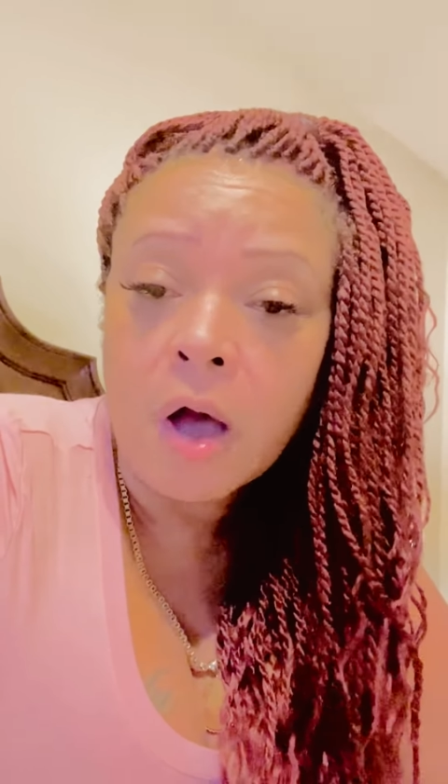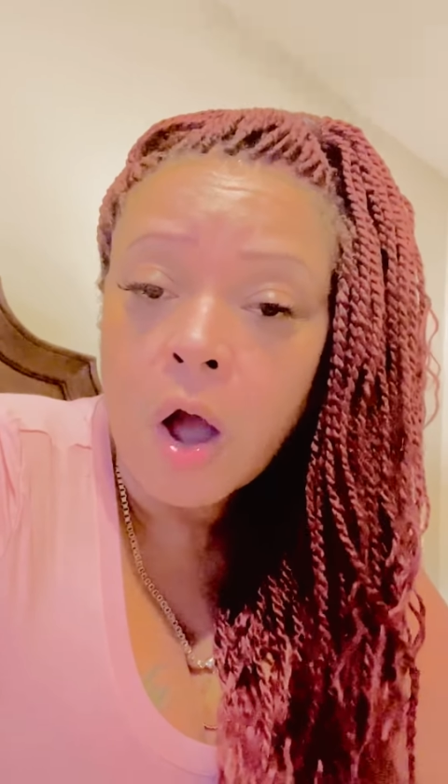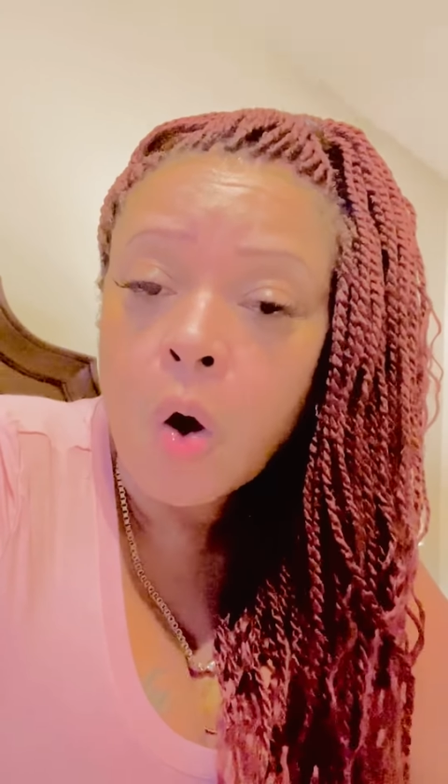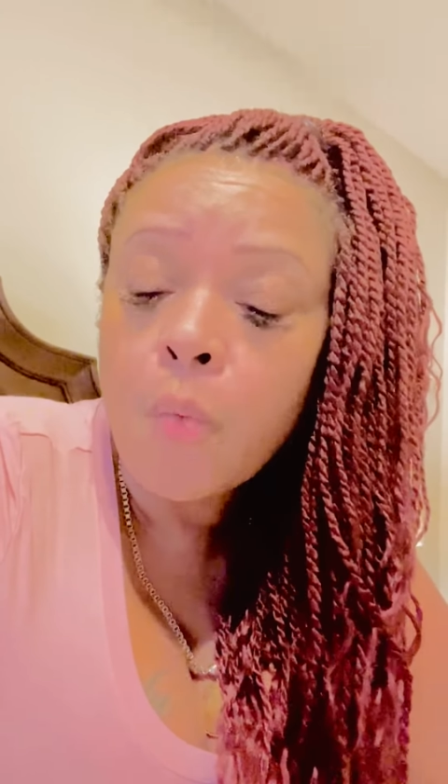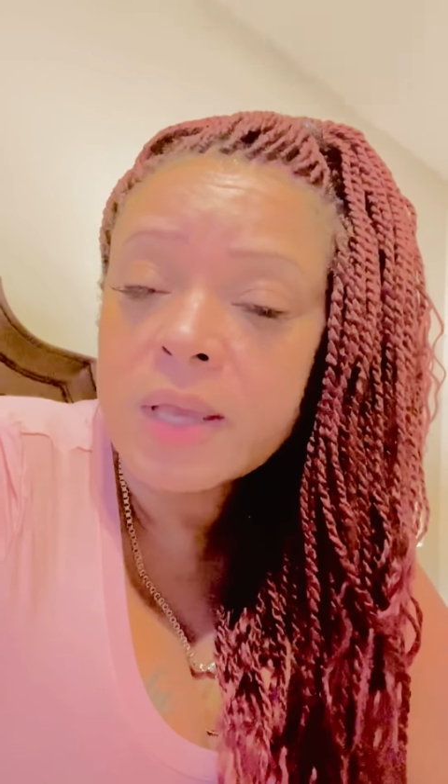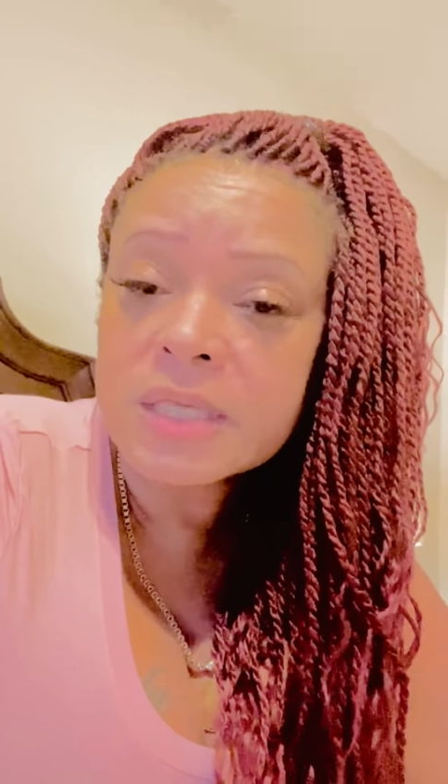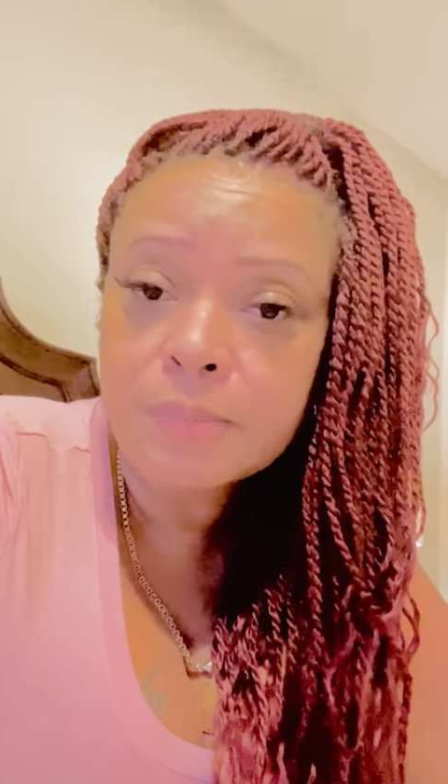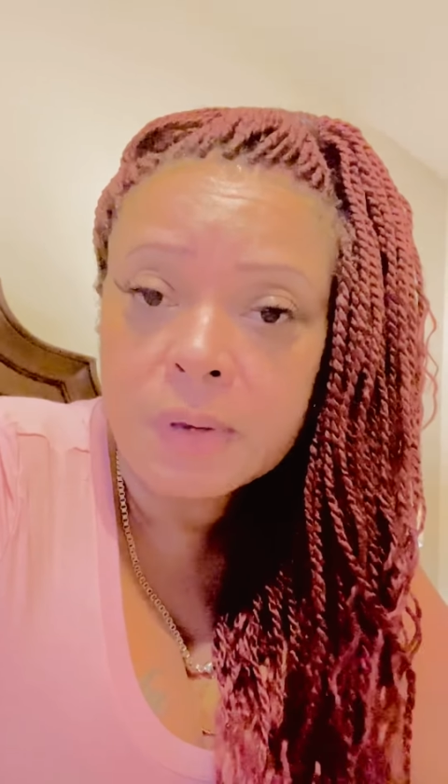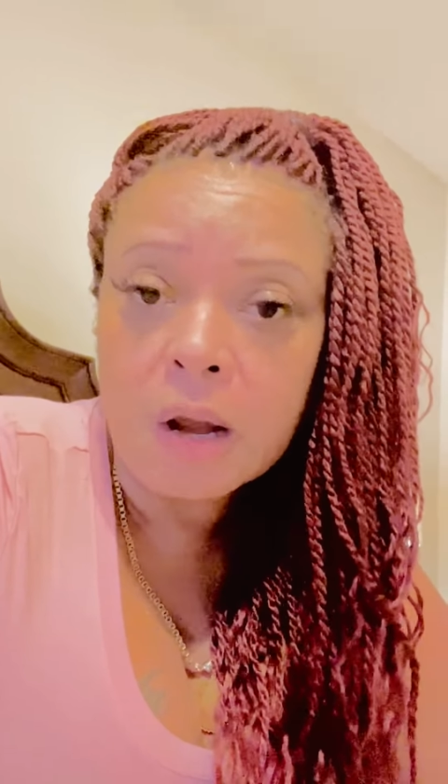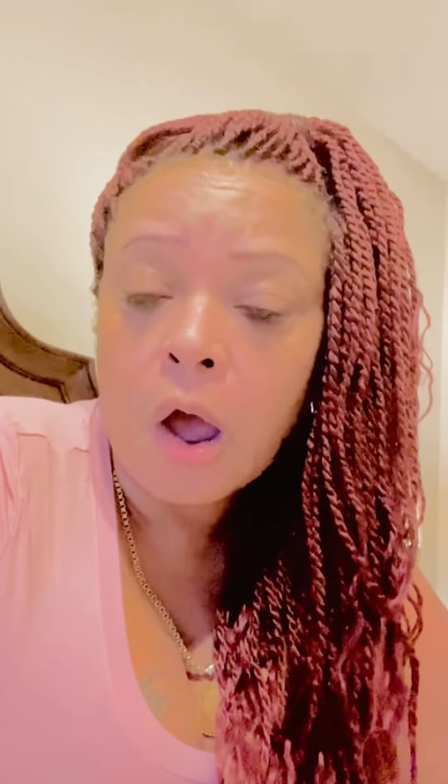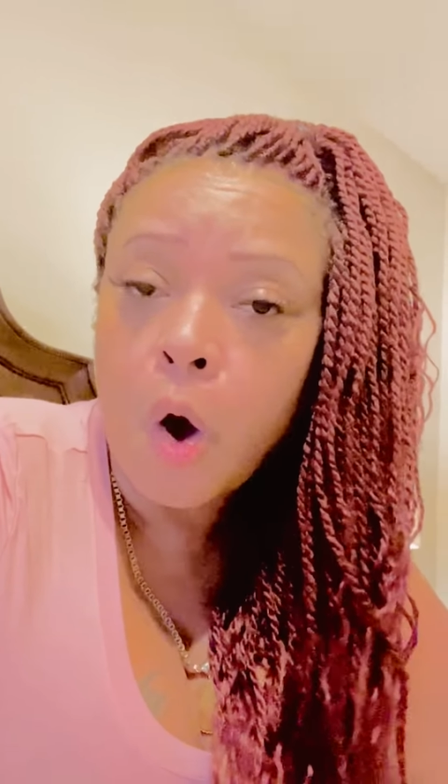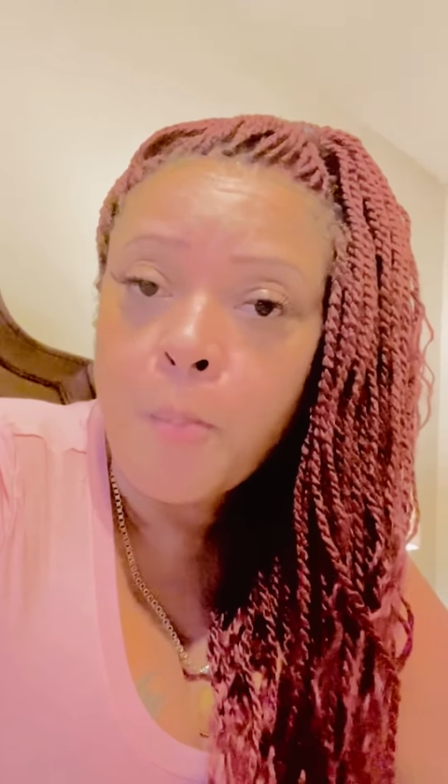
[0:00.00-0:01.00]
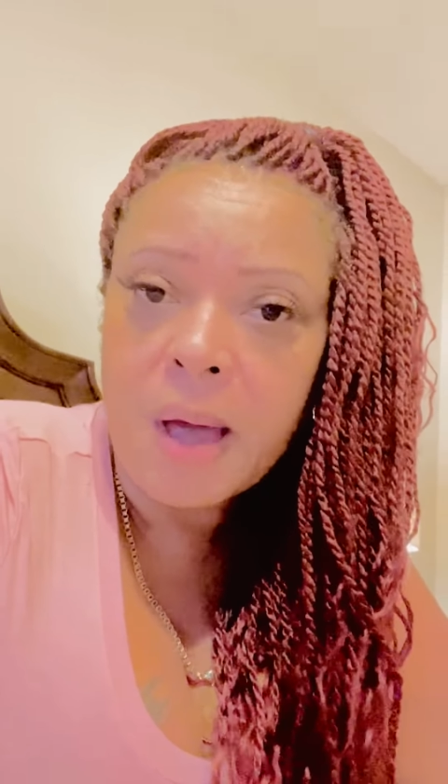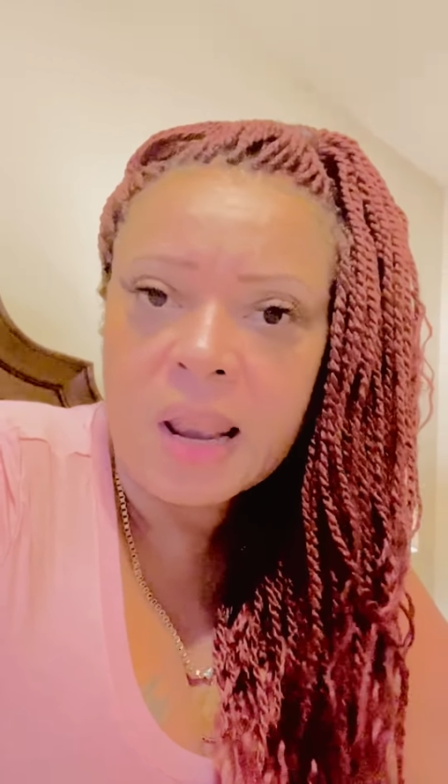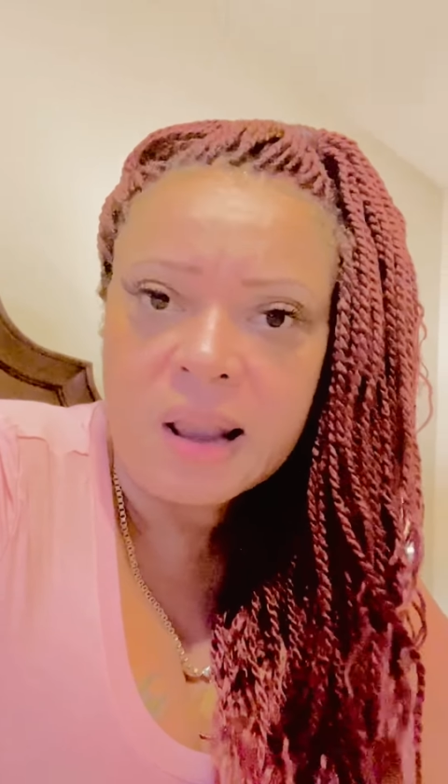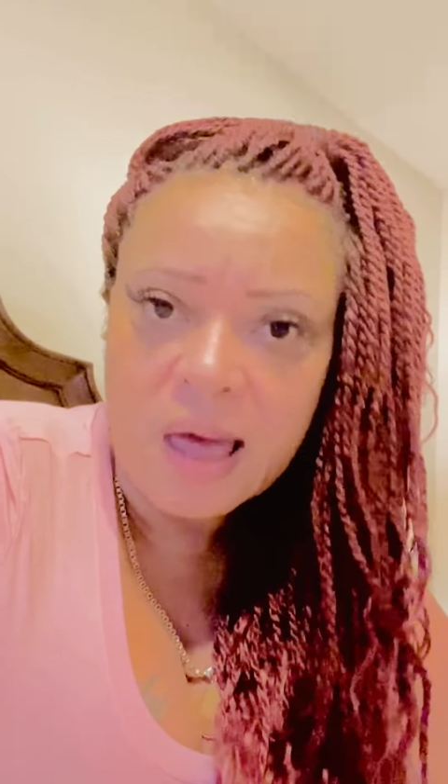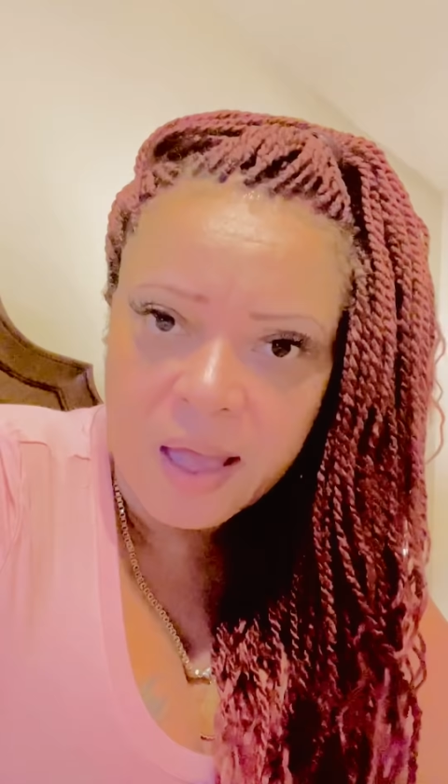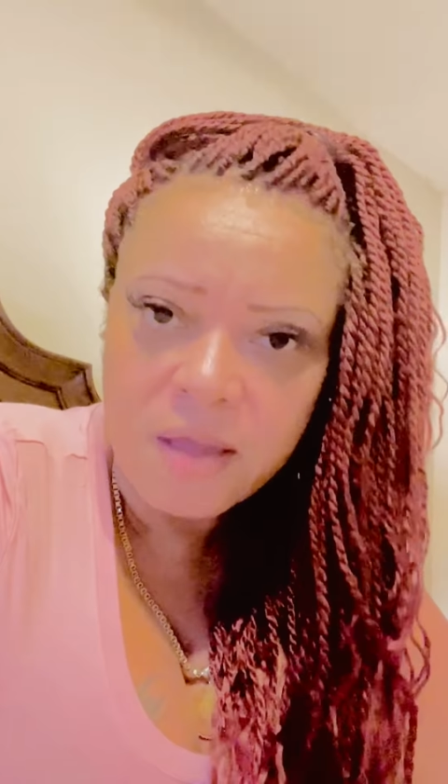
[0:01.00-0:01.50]
always been all my
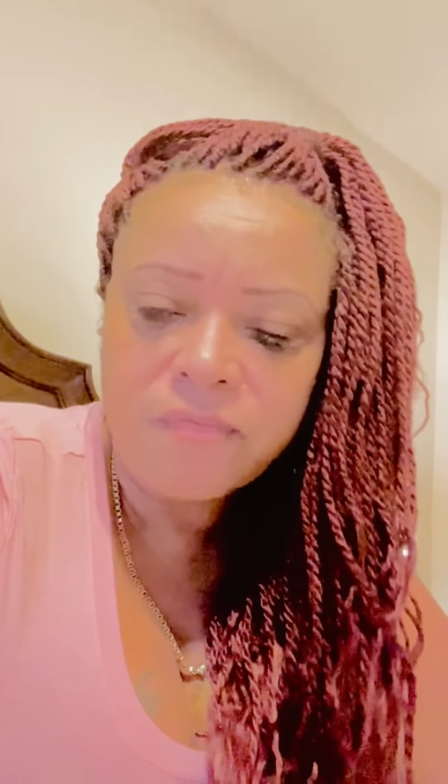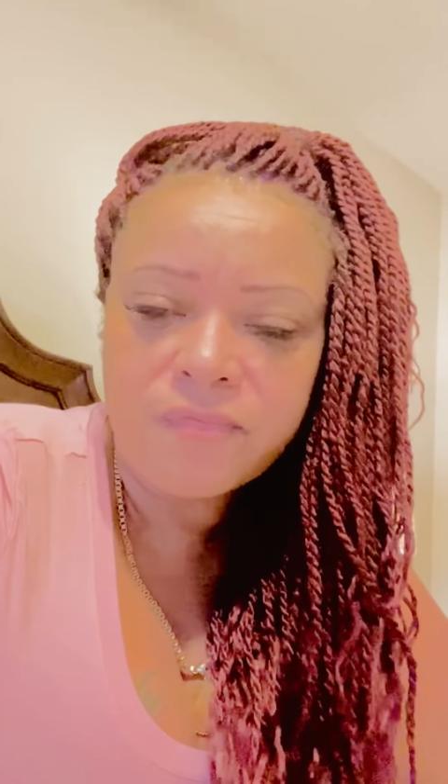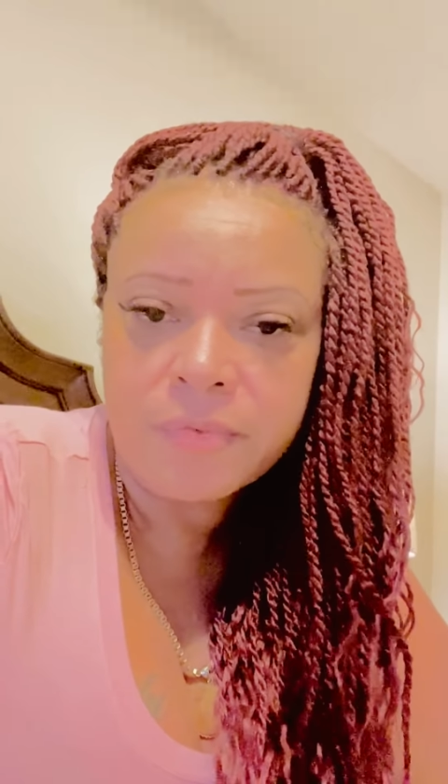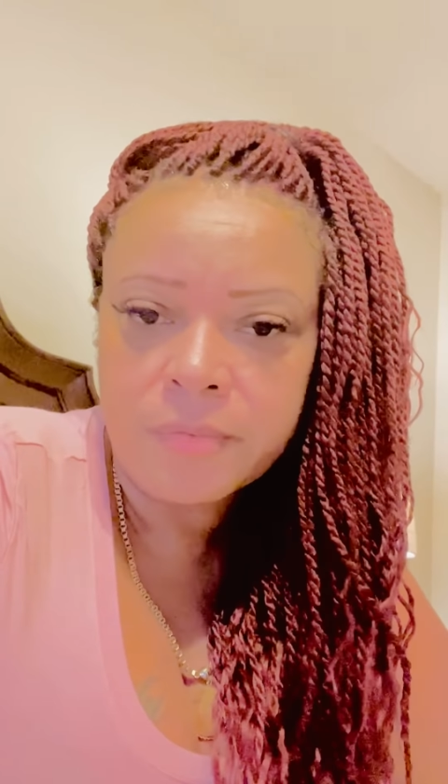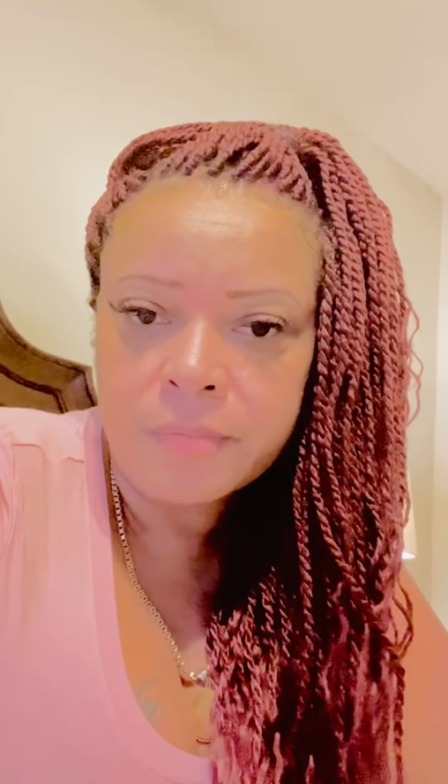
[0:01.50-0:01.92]
life.